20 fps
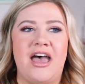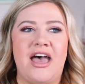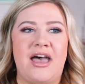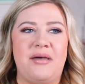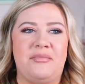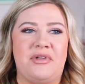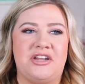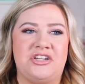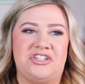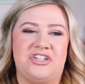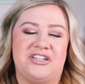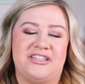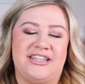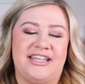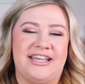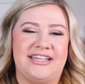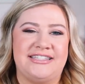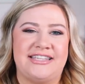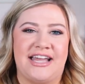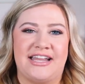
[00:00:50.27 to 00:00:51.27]
I'm not sure
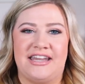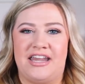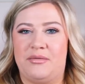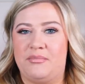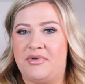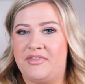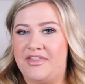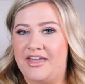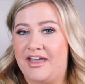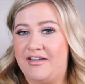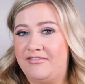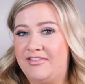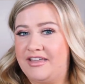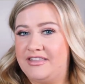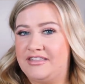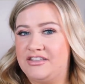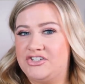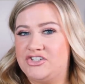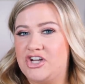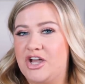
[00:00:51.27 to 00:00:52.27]
the exact name, but they have
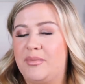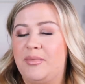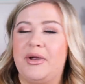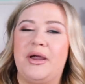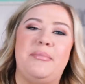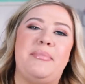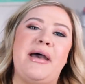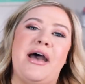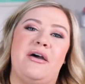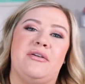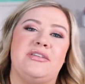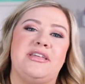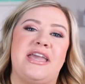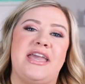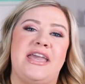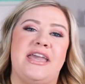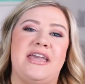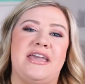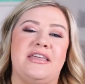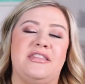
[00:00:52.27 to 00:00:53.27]
like the Strawberry Pound
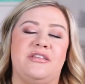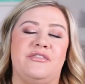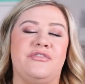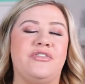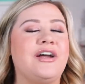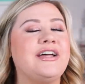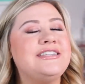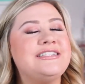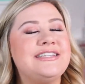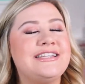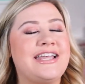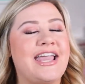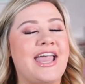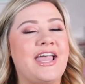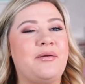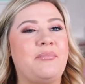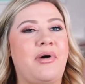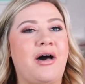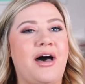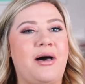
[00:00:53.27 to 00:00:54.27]
Cake and the Frosted
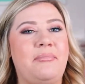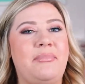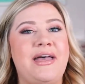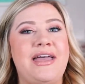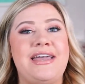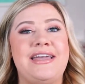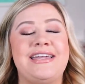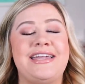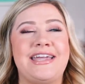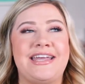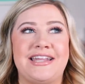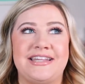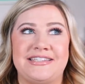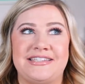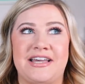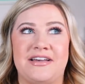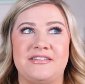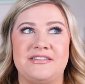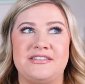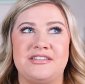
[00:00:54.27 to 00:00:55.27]
Cake Pop, and it
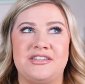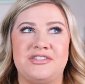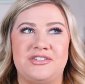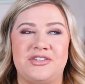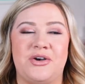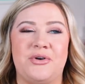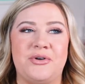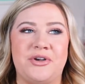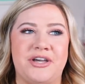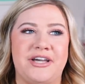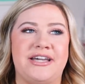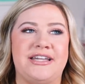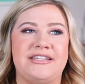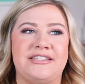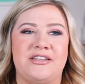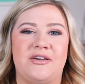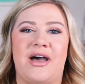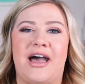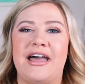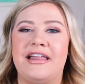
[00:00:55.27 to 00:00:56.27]
sounds so good.
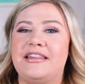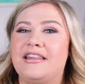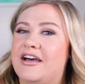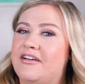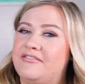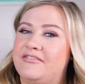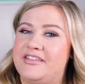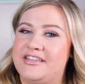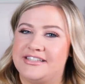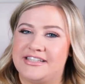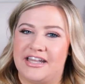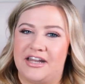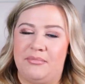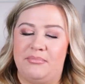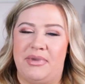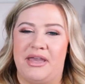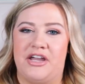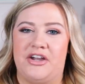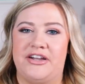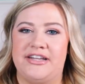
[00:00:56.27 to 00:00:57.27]
So I love these kind
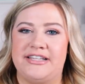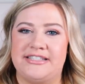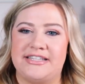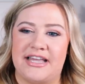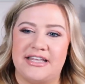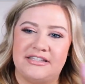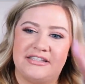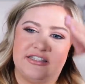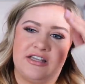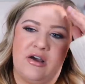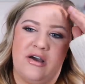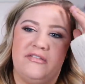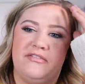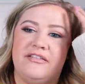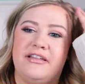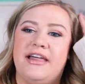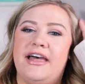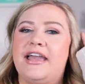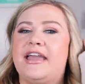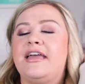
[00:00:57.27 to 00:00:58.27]
of bakery scents, so I
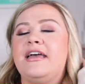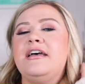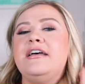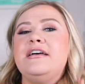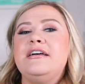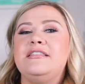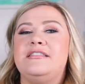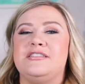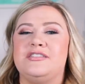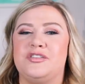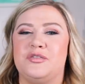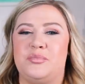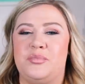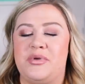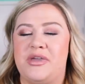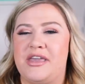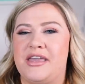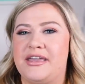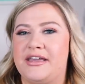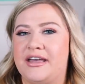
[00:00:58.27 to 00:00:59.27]
feel like this will
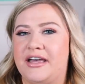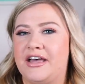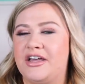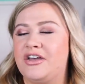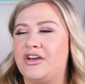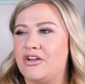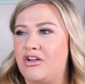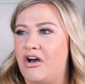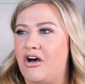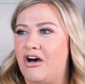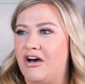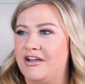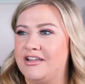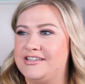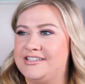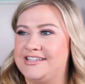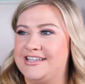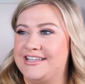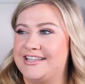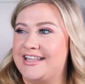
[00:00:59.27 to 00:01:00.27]
be a good haul
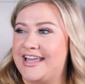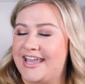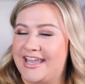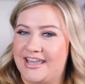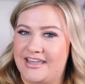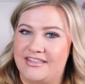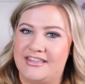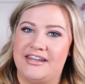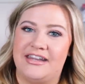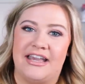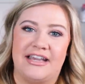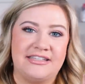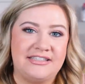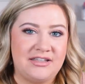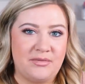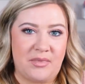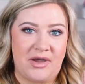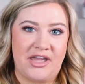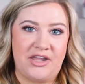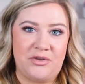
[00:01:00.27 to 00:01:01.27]
until like the next
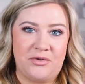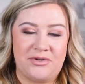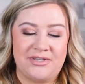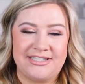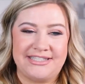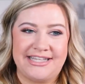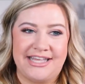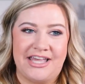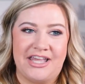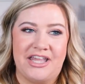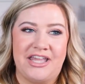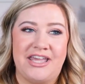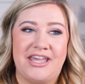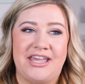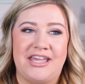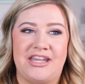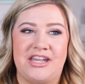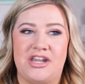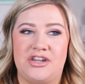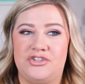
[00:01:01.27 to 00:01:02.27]
semi-annual sale
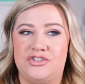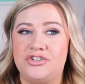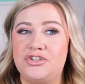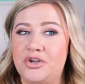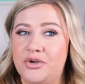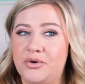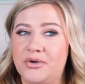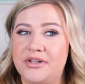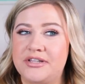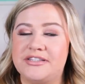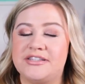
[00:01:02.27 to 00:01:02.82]
in June.